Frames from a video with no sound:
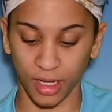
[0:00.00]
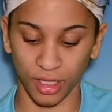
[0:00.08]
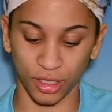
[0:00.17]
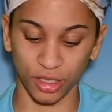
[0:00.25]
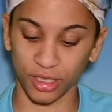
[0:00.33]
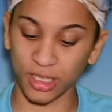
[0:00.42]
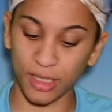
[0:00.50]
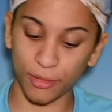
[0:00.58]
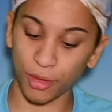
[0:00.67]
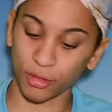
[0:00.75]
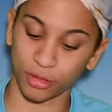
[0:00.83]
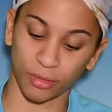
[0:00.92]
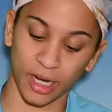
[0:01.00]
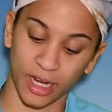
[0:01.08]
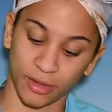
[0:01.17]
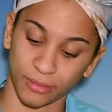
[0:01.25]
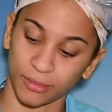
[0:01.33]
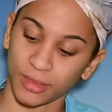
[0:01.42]
And you just keep going
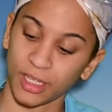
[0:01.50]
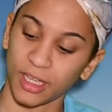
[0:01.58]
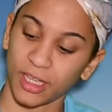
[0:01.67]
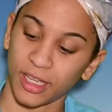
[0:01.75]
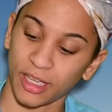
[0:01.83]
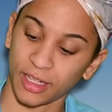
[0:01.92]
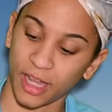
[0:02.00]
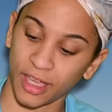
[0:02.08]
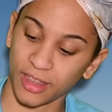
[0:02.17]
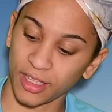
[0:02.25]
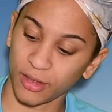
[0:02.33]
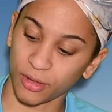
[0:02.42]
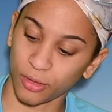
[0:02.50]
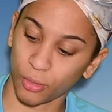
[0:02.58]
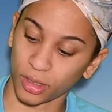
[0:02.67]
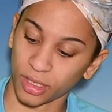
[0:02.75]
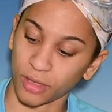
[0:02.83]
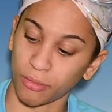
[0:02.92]
around. And I think
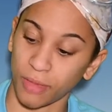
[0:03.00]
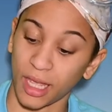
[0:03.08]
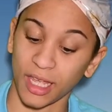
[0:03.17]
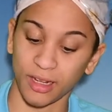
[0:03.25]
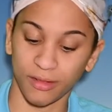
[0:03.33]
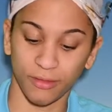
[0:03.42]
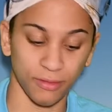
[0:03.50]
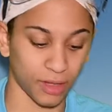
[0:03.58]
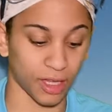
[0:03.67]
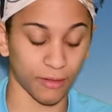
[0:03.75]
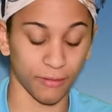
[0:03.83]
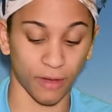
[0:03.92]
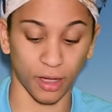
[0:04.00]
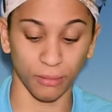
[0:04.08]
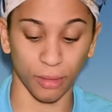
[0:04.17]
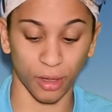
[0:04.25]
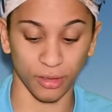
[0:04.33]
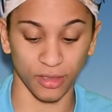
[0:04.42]
one of the main
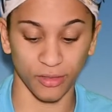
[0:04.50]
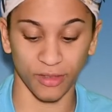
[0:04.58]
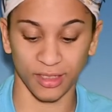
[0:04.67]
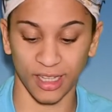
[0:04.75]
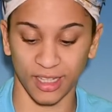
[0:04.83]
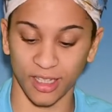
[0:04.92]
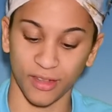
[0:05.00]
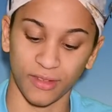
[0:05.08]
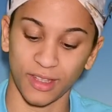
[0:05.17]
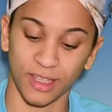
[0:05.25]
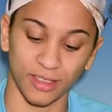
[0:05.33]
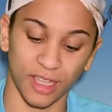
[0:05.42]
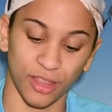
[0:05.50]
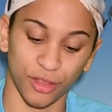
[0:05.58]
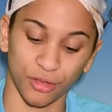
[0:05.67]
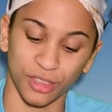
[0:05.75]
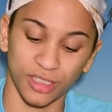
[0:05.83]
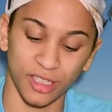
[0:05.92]
fun parts of this activity is that
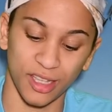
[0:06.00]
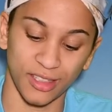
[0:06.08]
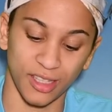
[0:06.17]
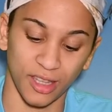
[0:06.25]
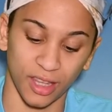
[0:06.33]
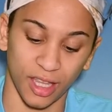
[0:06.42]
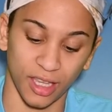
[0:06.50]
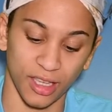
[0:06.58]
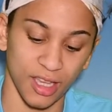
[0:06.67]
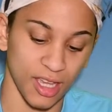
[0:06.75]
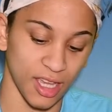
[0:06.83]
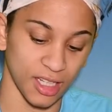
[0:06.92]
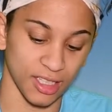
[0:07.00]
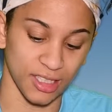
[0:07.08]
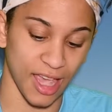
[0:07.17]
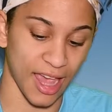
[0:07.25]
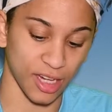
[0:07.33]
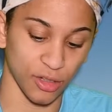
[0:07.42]
there just isn't like an
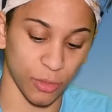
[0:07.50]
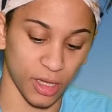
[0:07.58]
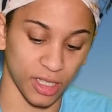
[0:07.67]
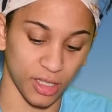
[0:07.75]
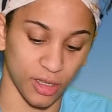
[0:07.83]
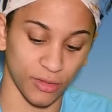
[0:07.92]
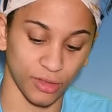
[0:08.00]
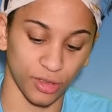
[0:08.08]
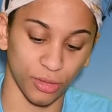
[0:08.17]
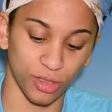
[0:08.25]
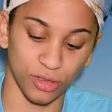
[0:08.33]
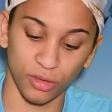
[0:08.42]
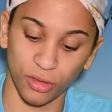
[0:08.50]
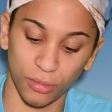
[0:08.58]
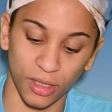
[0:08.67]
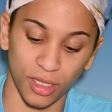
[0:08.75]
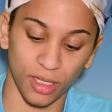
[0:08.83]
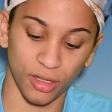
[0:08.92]
exact way that you have to do it. So you can
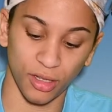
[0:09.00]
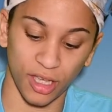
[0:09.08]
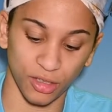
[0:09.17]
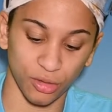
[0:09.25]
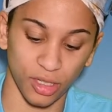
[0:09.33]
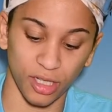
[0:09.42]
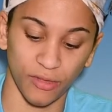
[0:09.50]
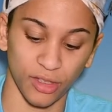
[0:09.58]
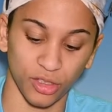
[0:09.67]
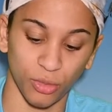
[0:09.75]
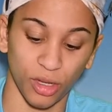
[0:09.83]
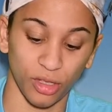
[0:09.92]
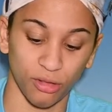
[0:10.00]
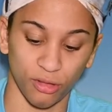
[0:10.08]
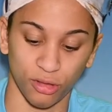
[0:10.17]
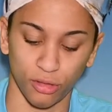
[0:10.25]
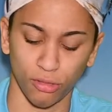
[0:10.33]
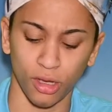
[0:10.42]
be as creative as you want. You
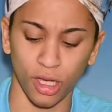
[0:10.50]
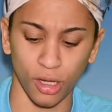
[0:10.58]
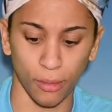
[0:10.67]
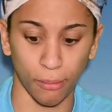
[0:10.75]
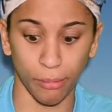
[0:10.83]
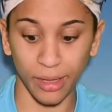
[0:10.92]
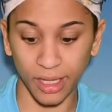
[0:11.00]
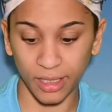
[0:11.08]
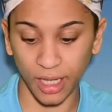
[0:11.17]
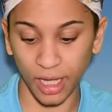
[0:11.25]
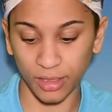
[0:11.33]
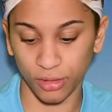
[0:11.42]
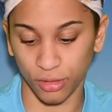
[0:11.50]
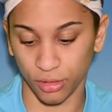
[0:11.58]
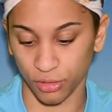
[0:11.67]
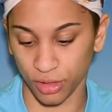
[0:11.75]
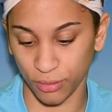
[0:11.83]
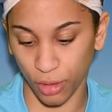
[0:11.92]
can do big dots, you can
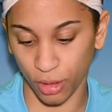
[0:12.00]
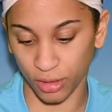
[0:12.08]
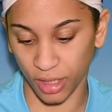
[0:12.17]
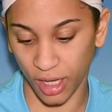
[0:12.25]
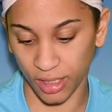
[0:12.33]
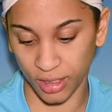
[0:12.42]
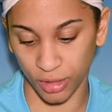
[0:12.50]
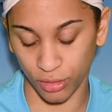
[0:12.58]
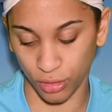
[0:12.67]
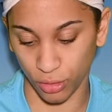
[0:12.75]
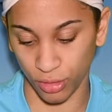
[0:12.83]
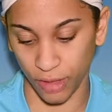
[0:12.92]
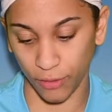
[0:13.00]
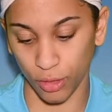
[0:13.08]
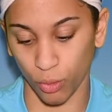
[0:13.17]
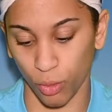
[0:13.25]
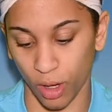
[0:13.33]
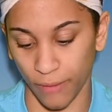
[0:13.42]
do small dots, you can do whatever
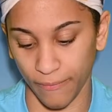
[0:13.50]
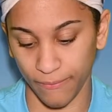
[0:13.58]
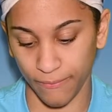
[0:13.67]
you want.